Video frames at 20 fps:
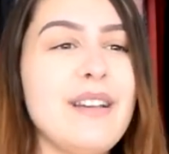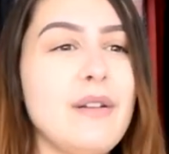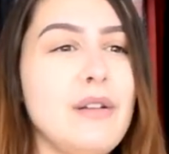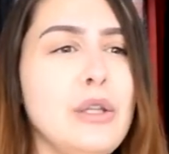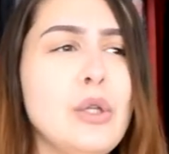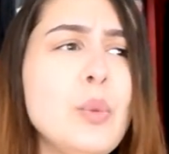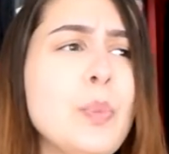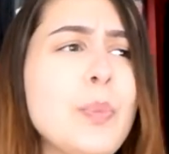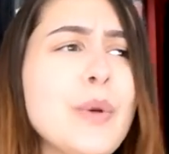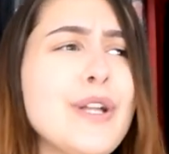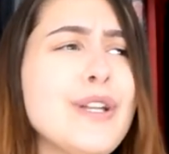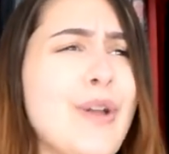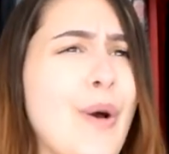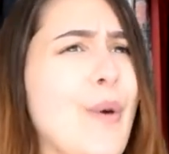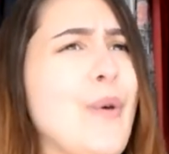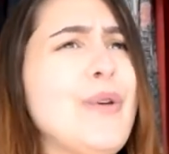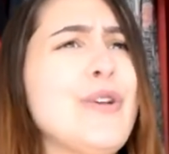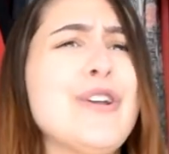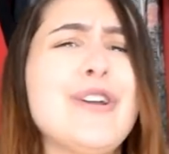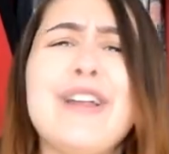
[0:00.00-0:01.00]
loop.
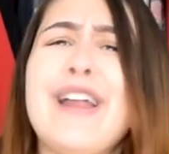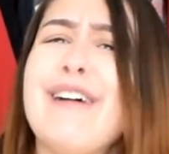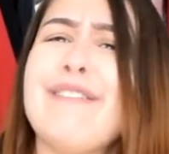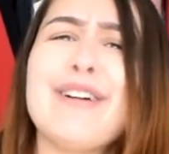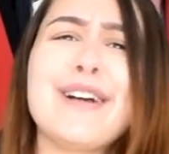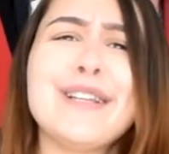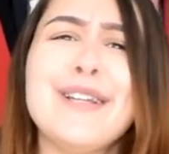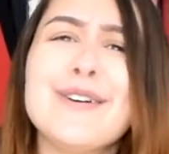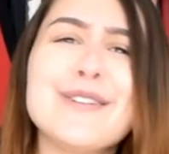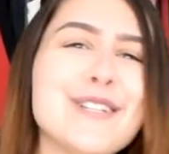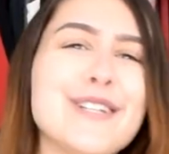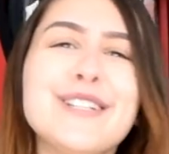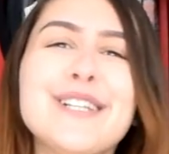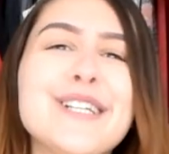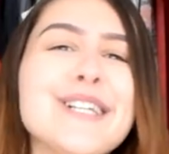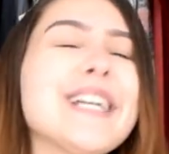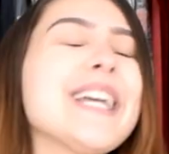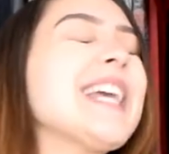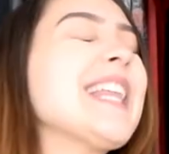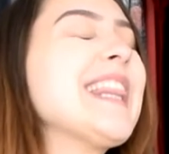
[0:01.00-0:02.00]
No, you're gonna have a closer
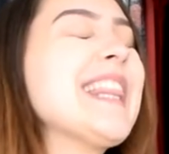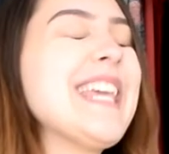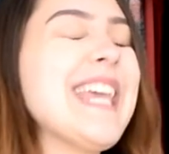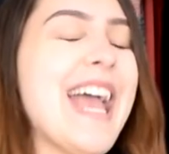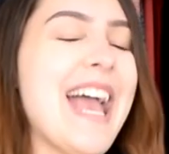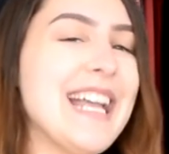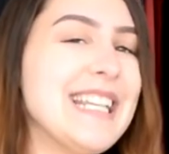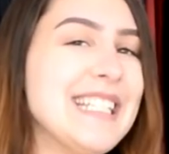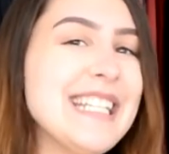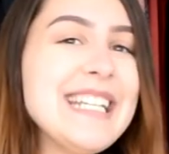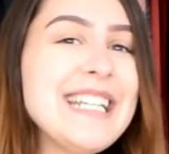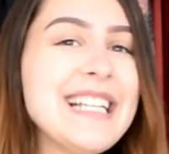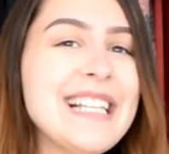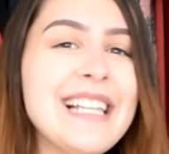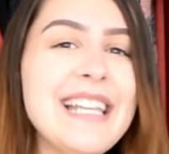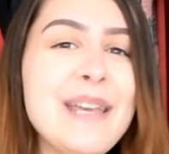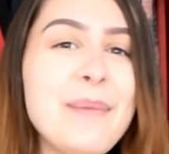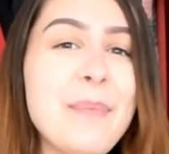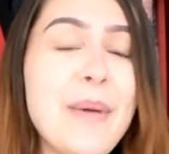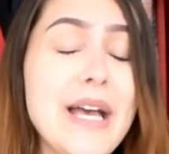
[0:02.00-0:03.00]
look in the ending
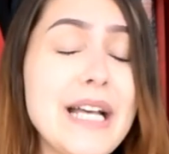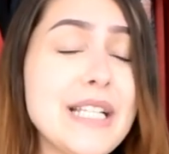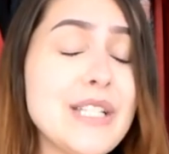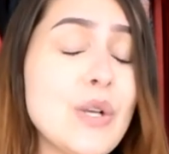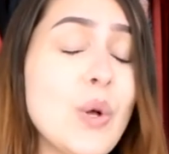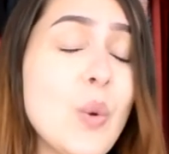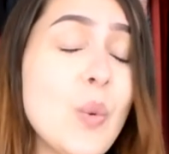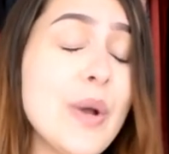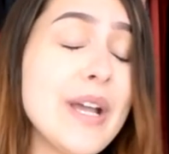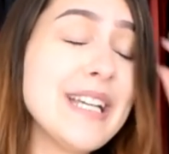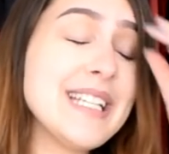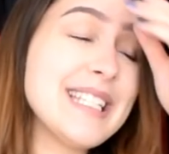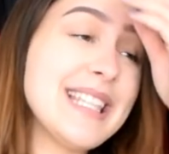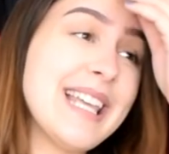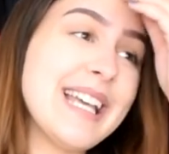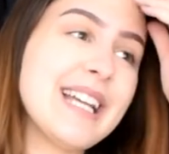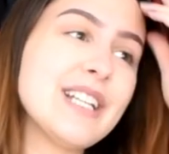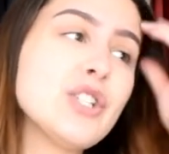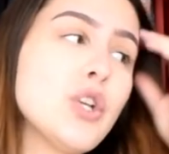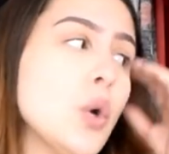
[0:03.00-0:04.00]
clip, as always,
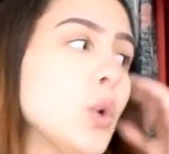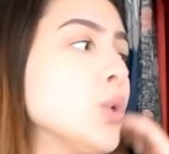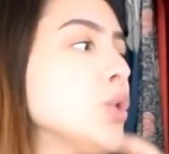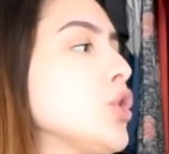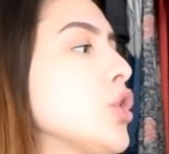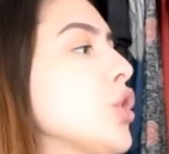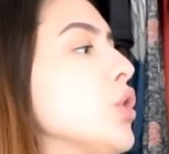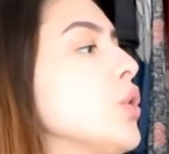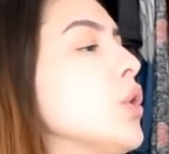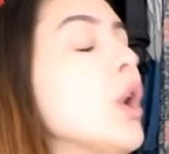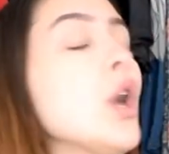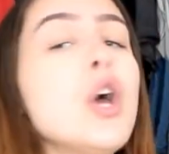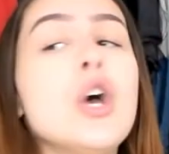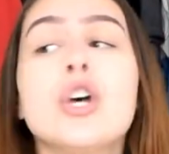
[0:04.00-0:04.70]
like I told you.